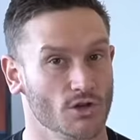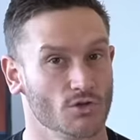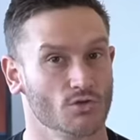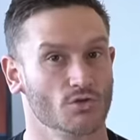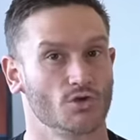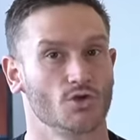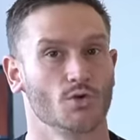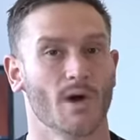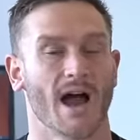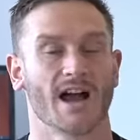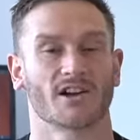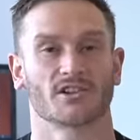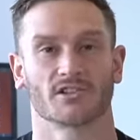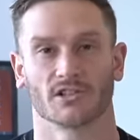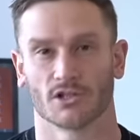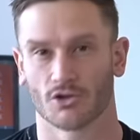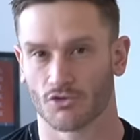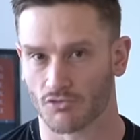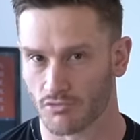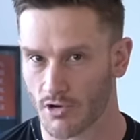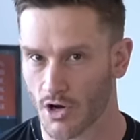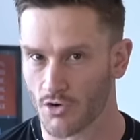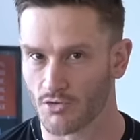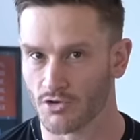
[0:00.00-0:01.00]
you to actually
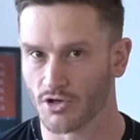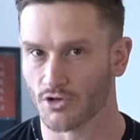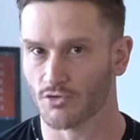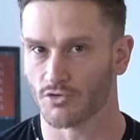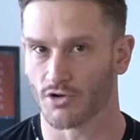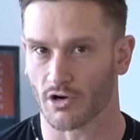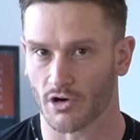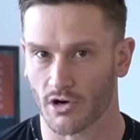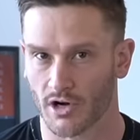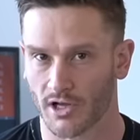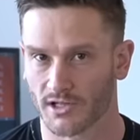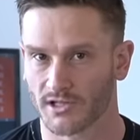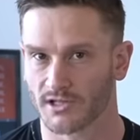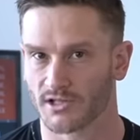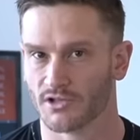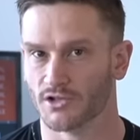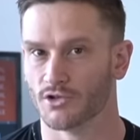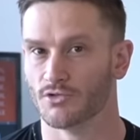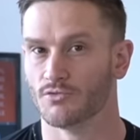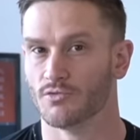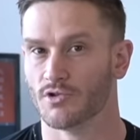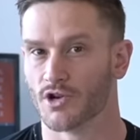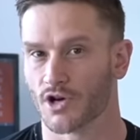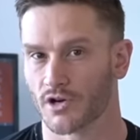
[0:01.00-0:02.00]
grow new neurons
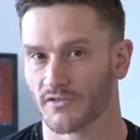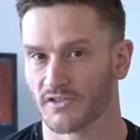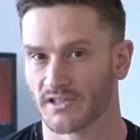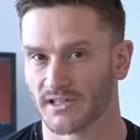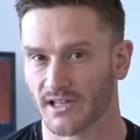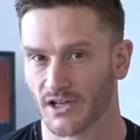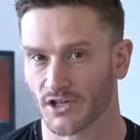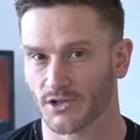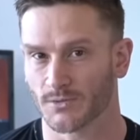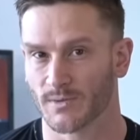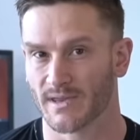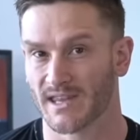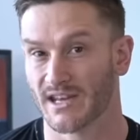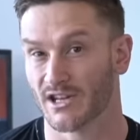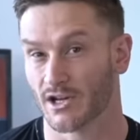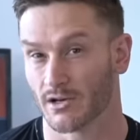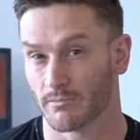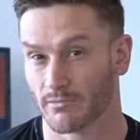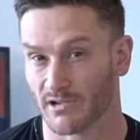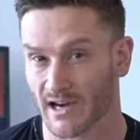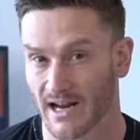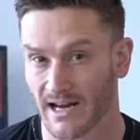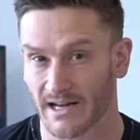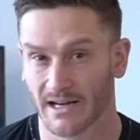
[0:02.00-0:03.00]
and new nerve cells within
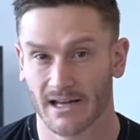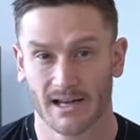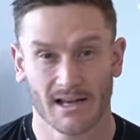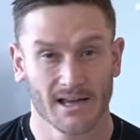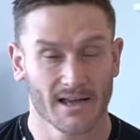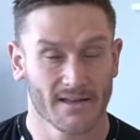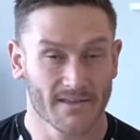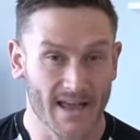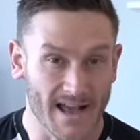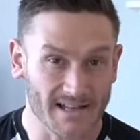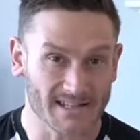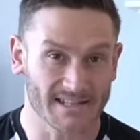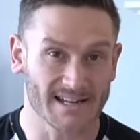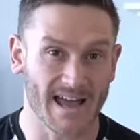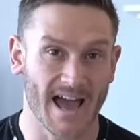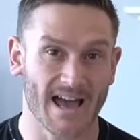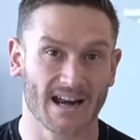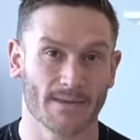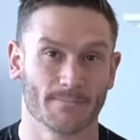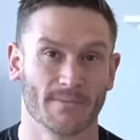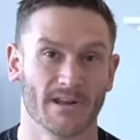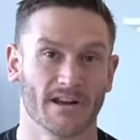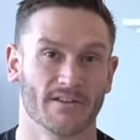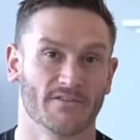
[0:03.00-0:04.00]
your brain. That's an
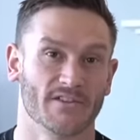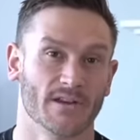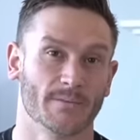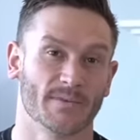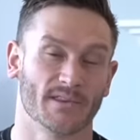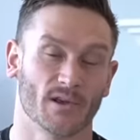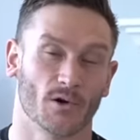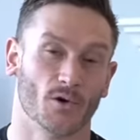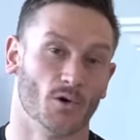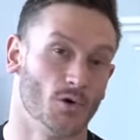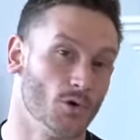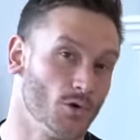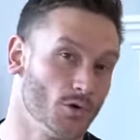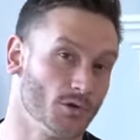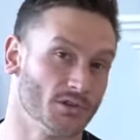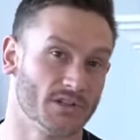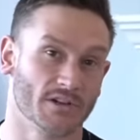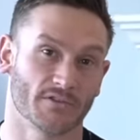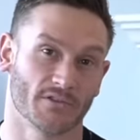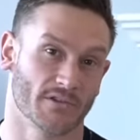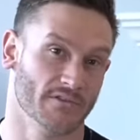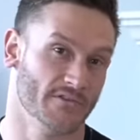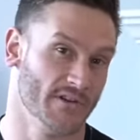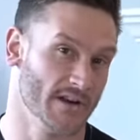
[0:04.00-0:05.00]
added benefit with a whole
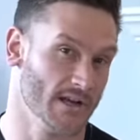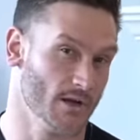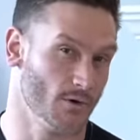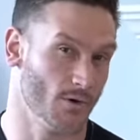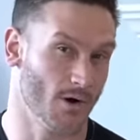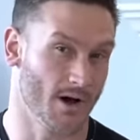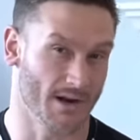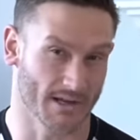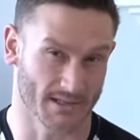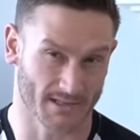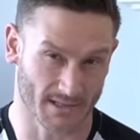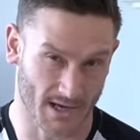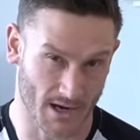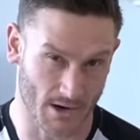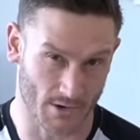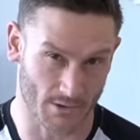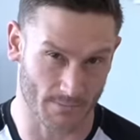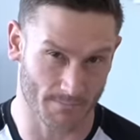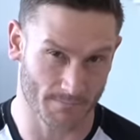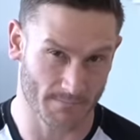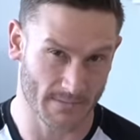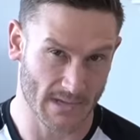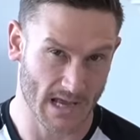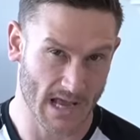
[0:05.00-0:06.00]
different video on its
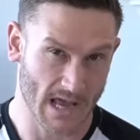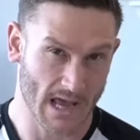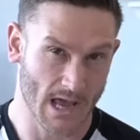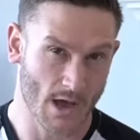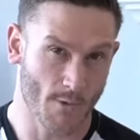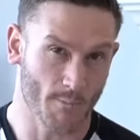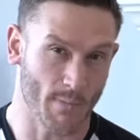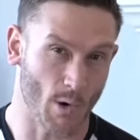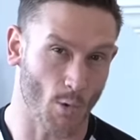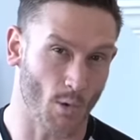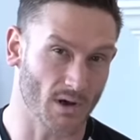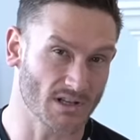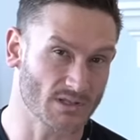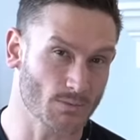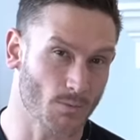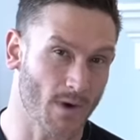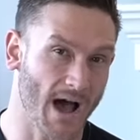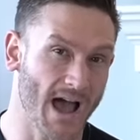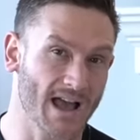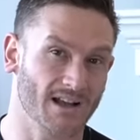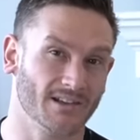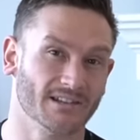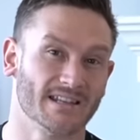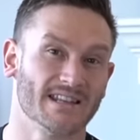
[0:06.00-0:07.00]
own. But what's
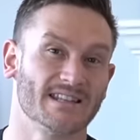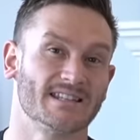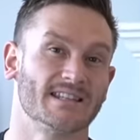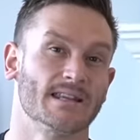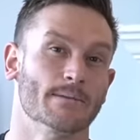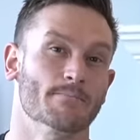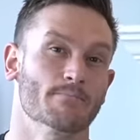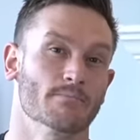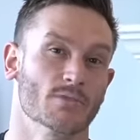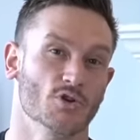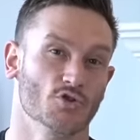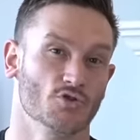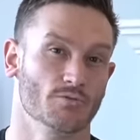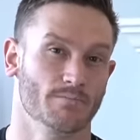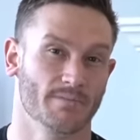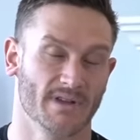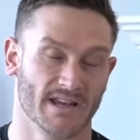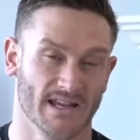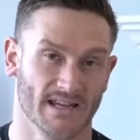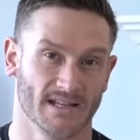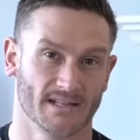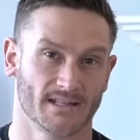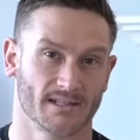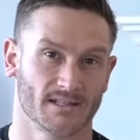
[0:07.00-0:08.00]
wild is the mood
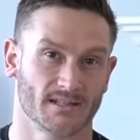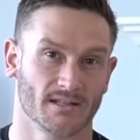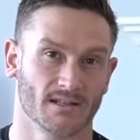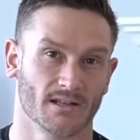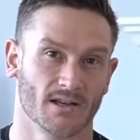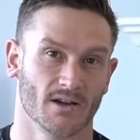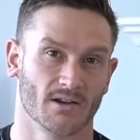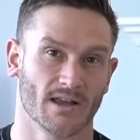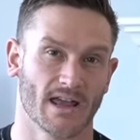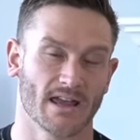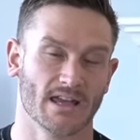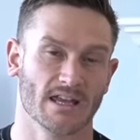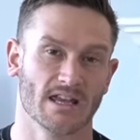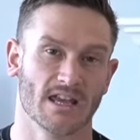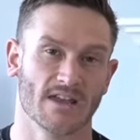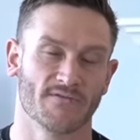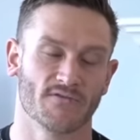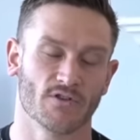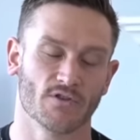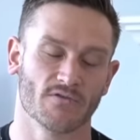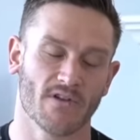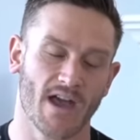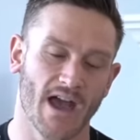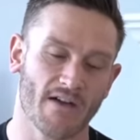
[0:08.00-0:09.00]
piece. Okay,
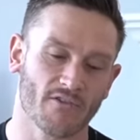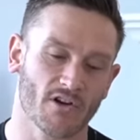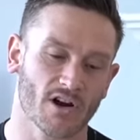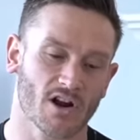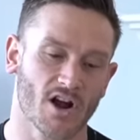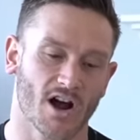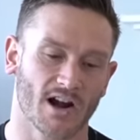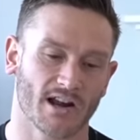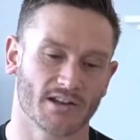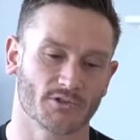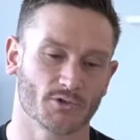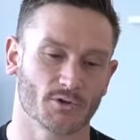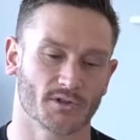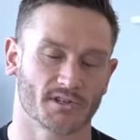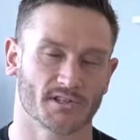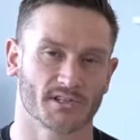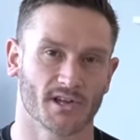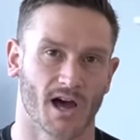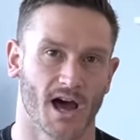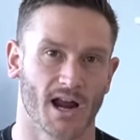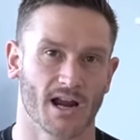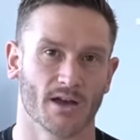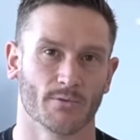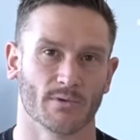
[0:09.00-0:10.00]
if you've ever gone into a
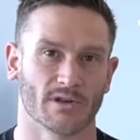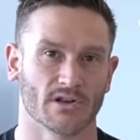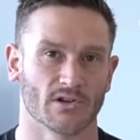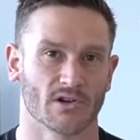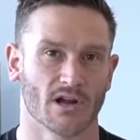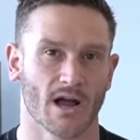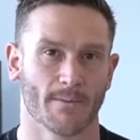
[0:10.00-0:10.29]
sauna, when you